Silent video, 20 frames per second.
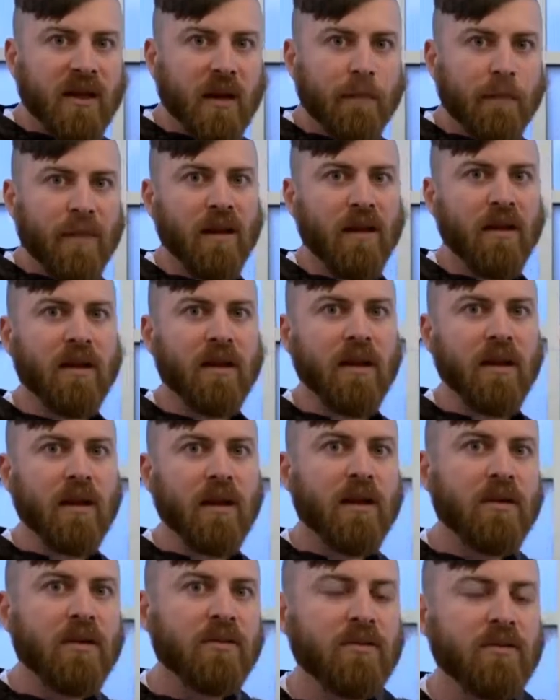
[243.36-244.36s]
the ability
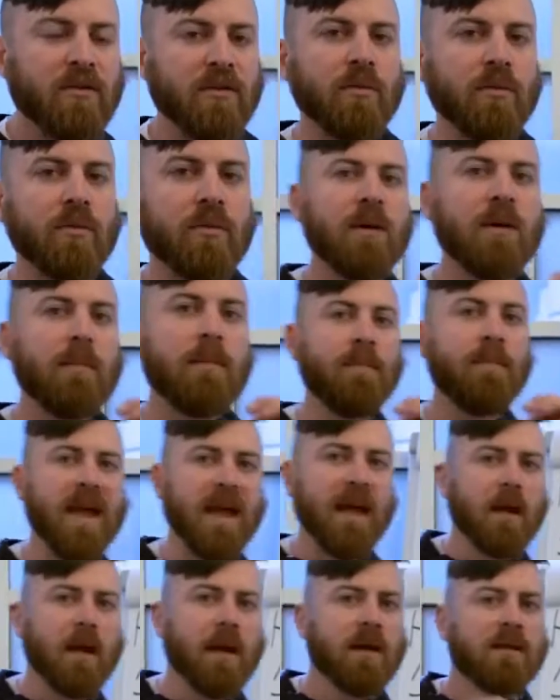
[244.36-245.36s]
to
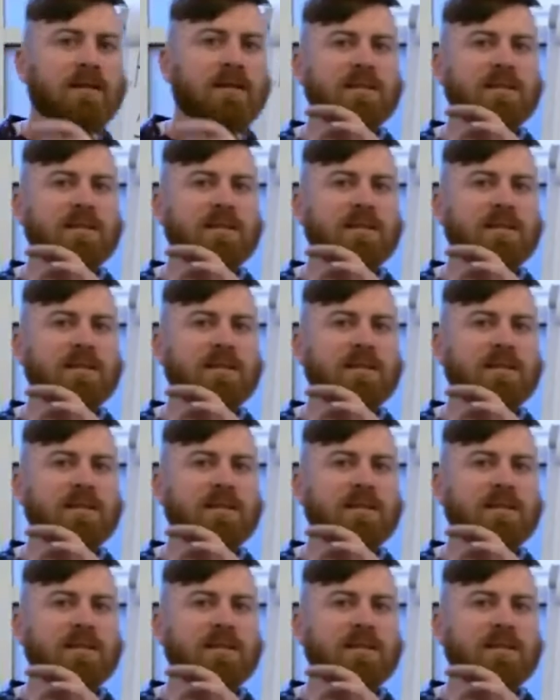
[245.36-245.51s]
make